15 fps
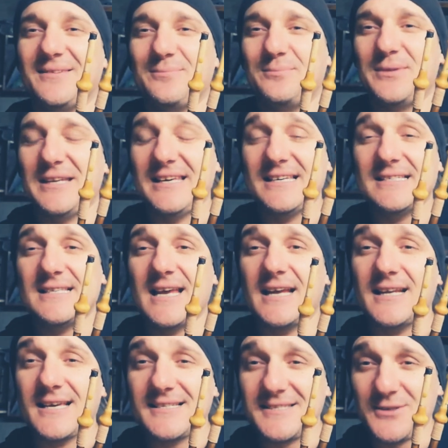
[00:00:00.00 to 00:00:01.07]
Please let
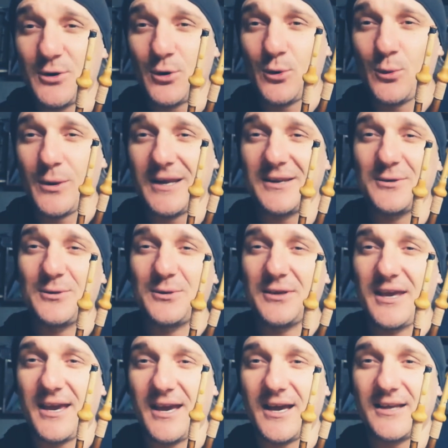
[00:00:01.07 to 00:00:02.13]
us know when you'll
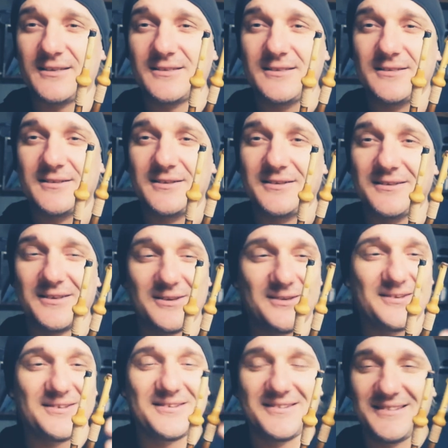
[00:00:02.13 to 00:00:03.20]
get
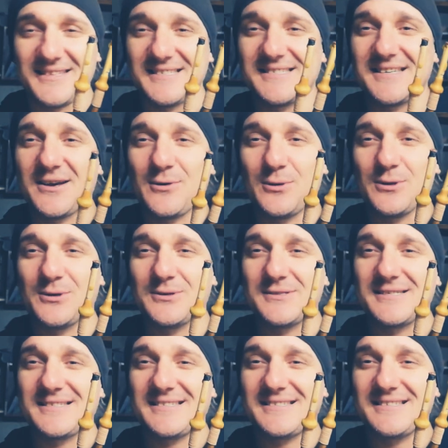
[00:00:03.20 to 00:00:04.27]
this
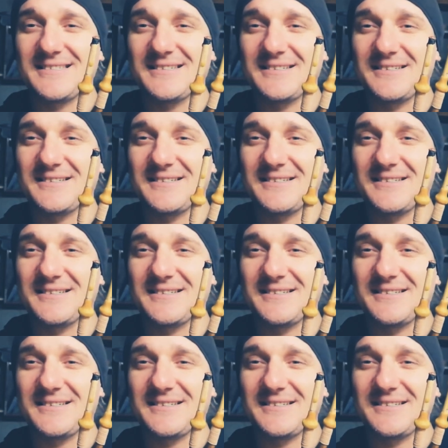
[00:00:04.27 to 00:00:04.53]
aulos